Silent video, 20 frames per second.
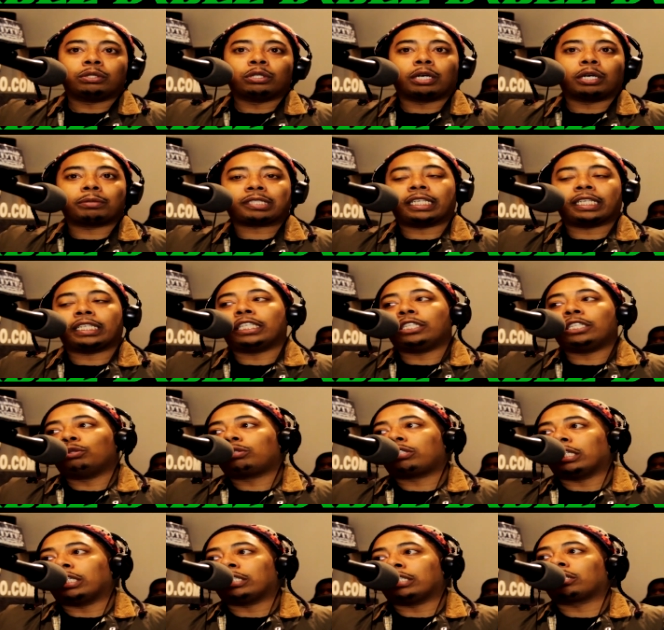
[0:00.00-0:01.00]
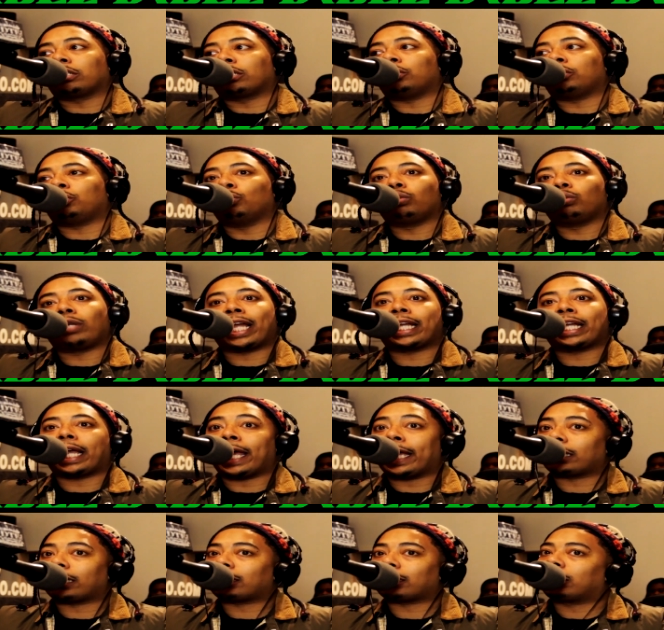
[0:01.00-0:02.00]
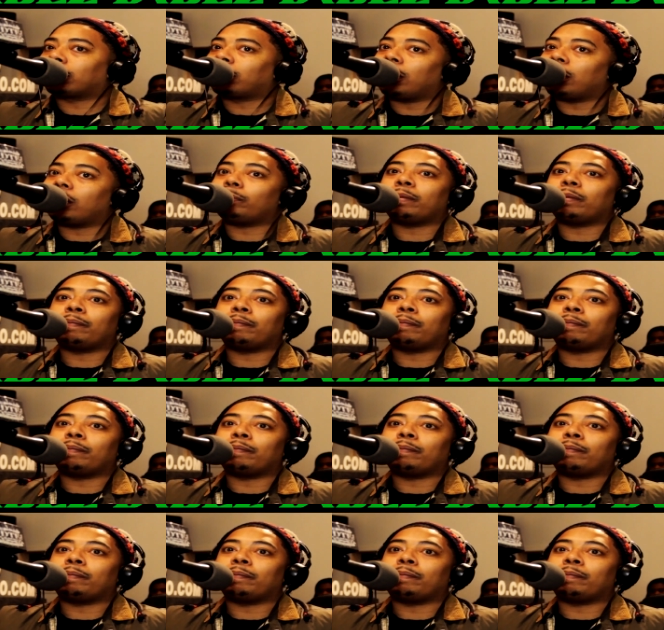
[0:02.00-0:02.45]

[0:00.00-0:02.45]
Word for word: what I'm saying? Then you it took a dude like X to come